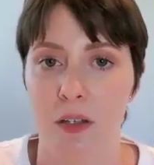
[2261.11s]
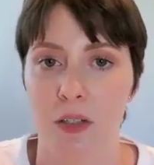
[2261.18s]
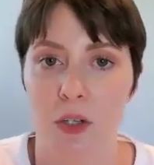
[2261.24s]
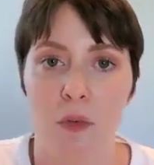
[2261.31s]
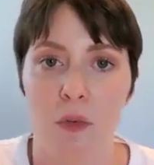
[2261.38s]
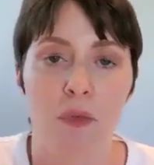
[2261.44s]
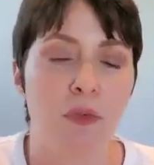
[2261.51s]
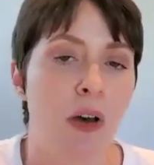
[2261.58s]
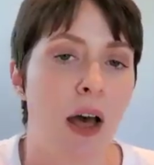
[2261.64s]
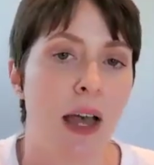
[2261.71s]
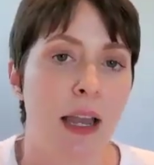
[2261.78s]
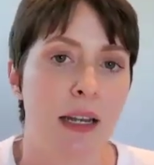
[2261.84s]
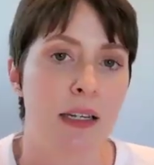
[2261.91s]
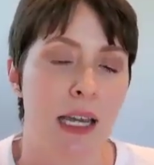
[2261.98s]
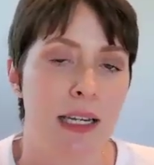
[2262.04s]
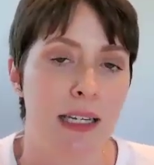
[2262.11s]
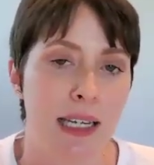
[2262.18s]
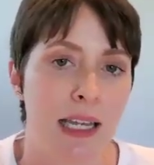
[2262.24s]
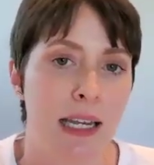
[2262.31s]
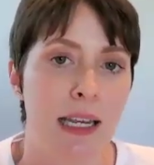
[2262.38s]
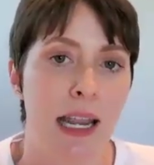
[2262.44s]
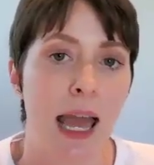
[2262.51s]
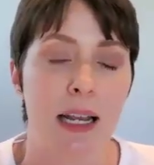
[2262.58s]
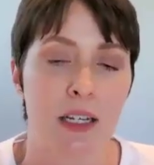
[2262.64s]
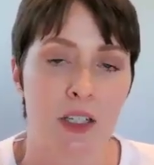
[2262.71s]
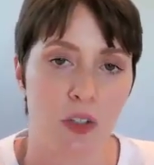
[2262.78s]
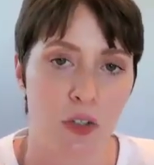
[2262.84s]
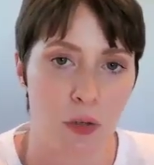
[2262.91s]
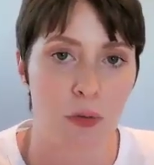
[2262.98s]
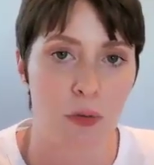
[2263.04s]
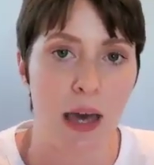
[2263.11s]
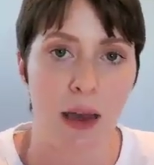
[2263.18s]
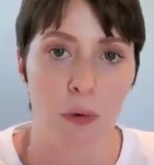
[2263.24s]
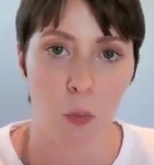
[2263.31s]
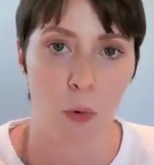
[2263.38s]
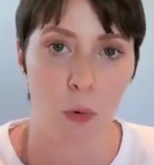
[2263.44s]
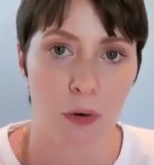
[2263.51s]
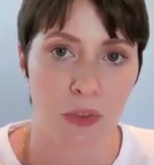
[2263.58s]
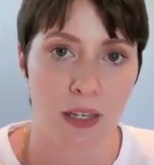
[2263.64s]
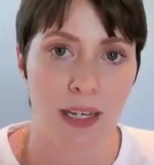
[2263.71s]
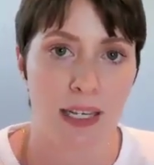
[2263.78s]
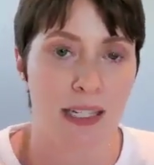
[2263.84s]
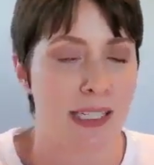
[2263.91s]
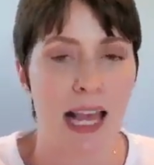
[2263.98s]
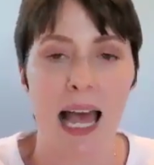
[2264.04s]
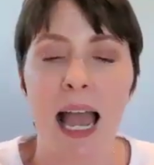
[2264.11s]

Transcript: to find and connect to that worthiness.